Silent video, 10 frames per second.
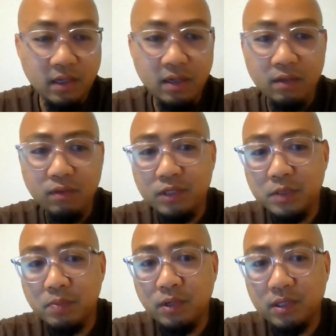And through
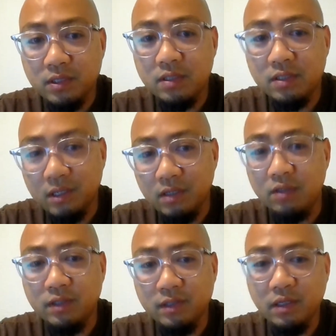this process, I
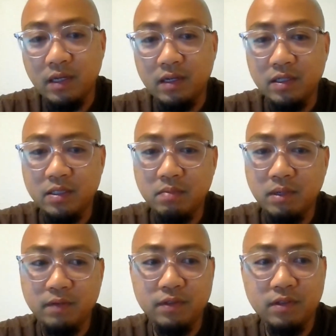learned that
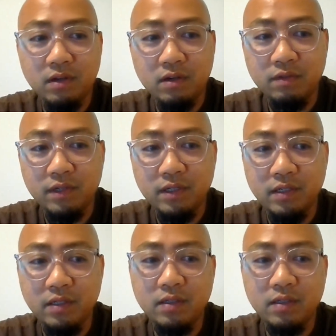explaining photography